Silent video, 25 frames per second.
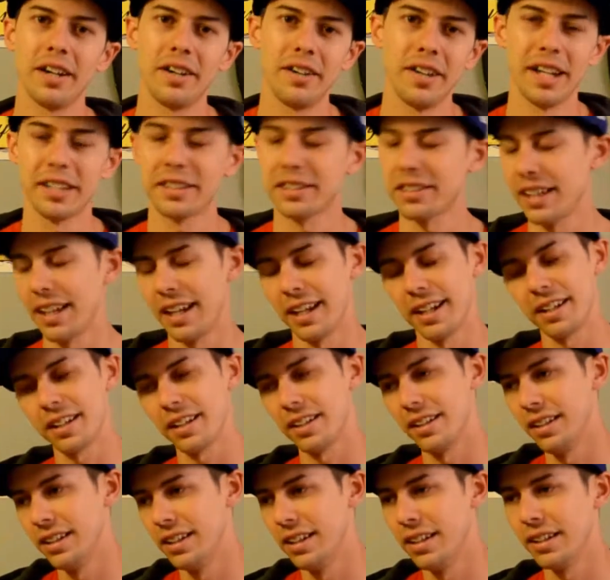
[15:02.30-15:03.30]
That's like
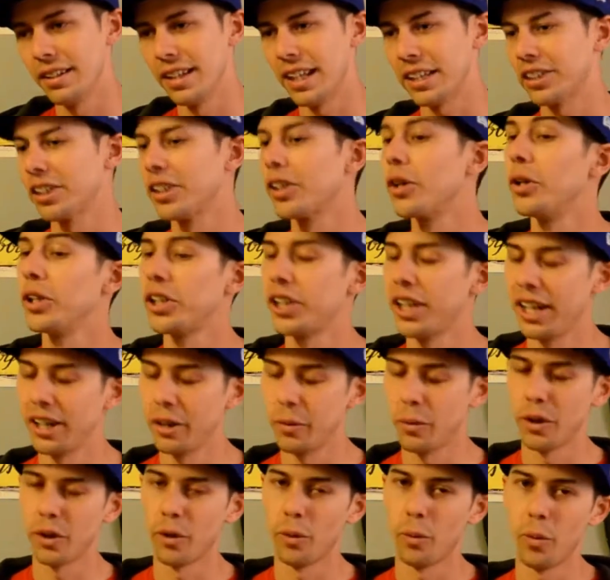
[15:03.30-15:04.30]
that's negotiating
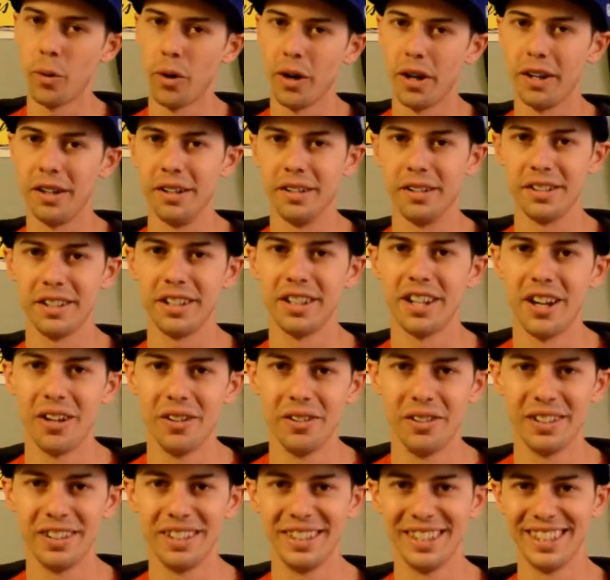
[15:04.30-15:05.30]
101. You
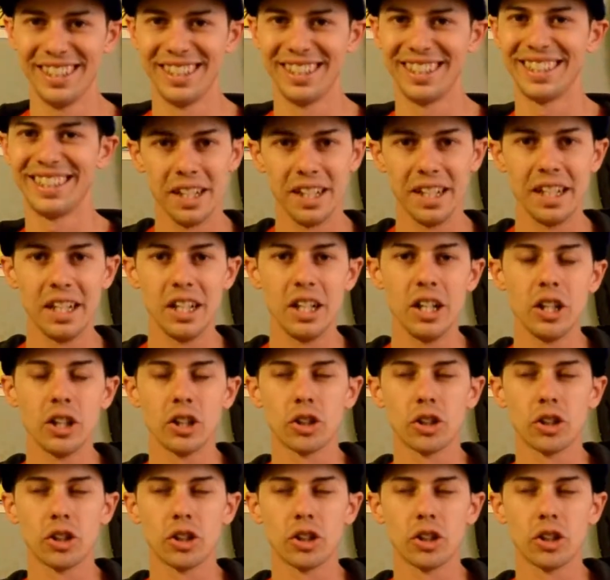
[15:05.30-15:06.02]
know.